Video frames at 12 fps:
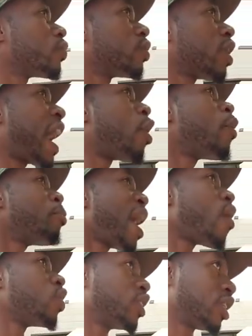How
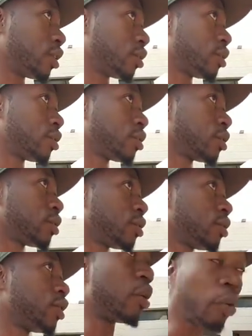embarrassing.
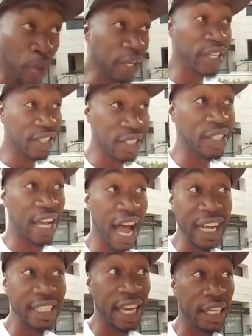See, we're putting this into
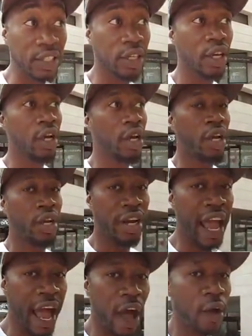context.
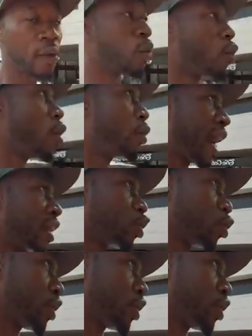Now, what we got to do is